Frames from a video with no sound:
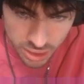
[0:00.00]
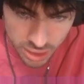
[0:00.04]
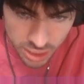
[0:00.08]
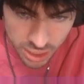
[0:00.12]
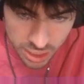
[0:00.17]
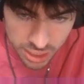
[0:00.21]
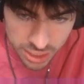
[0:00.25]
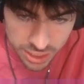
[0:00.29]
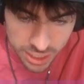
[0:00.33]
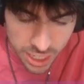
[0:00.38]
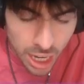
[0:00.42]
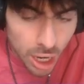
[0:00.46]

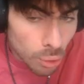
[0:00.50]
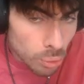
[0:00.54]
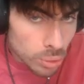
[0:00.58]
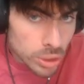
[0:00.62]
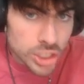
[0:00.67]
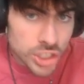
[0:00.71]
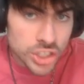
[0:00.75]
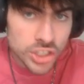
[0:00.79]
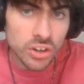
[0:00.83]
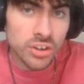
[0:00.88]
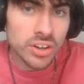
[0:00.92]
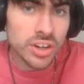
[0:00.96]
Now we're
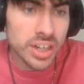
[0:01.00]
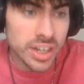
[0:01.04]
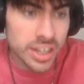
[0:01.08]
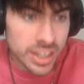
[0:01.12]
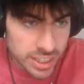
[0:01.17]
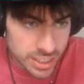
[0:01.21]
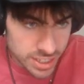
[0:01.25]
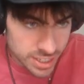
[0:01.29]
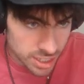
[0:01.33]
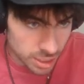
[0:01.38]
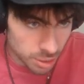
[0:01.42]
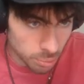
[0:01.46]
starting to
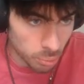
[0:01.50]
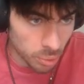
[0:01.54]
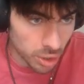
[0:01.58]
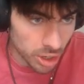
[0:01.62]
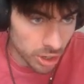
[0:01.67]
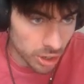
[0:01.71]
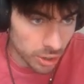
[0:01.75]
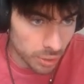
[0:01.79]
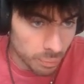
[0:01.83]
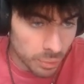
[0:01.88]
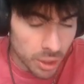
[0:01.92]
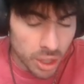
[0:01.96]
get
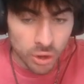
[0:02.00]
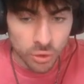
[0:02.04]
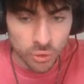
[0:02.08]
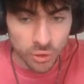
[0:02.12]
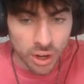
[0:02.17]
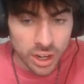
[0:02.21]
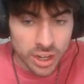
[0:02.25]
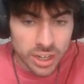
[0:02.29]
somewhere, right?